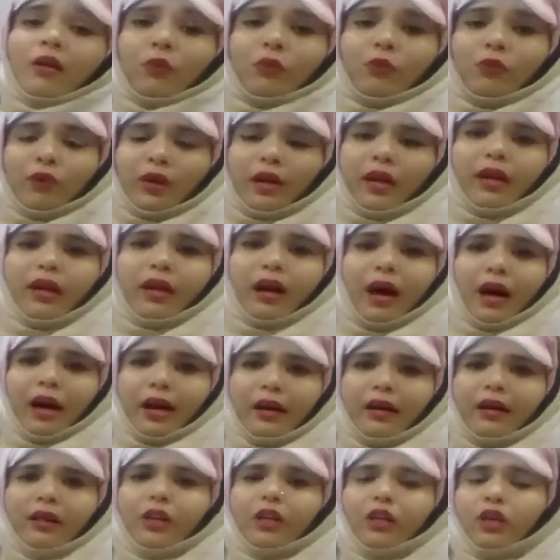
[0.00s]
we
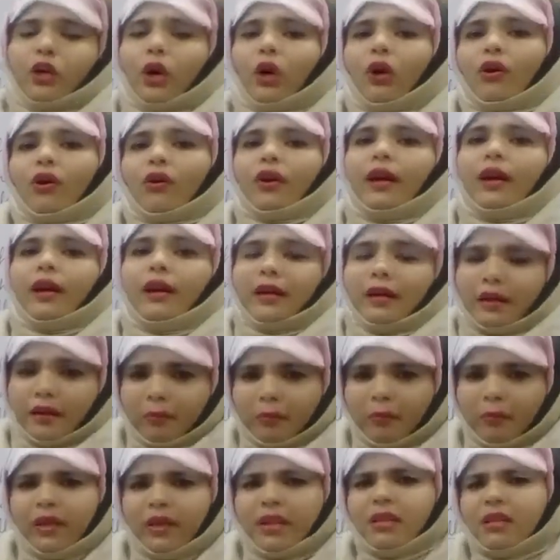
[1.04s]
can't tolerate it.
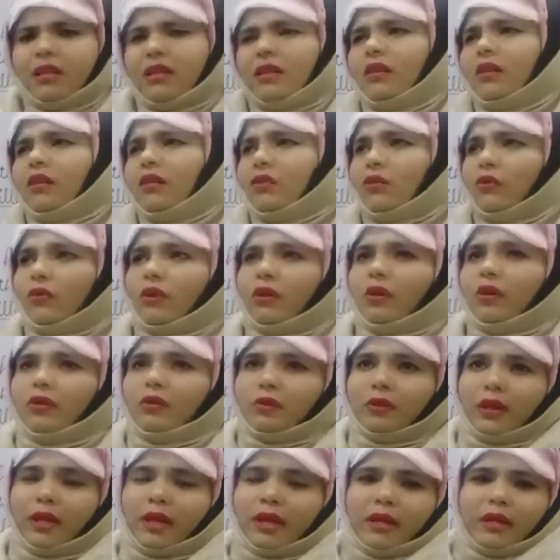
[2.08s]
Means
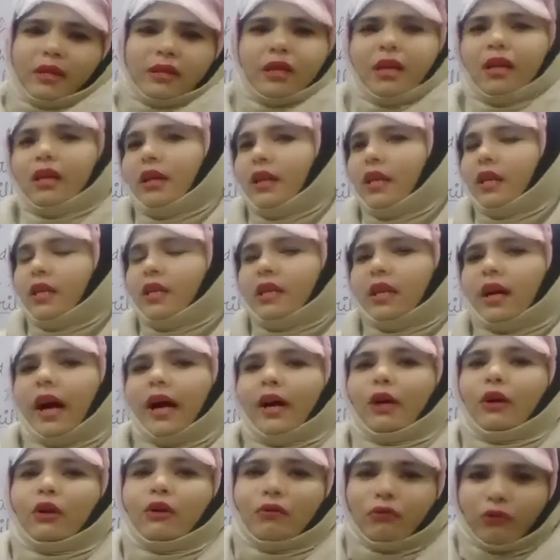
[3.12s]
it is a
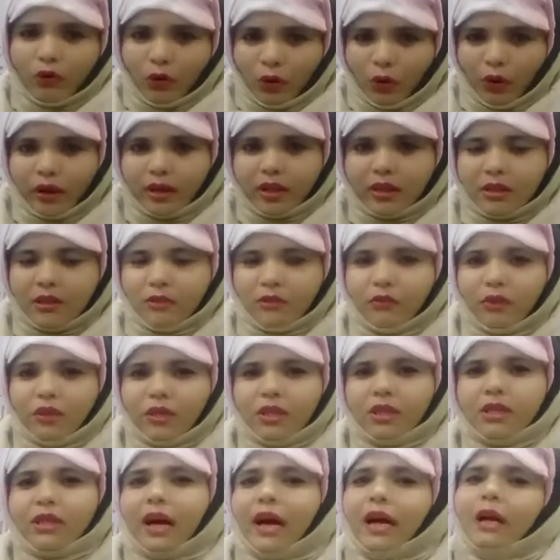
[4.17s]
kind of noise which
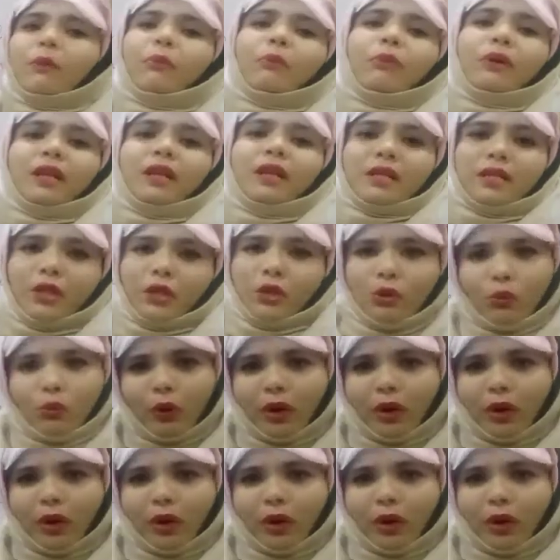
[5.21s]
is unpleasant to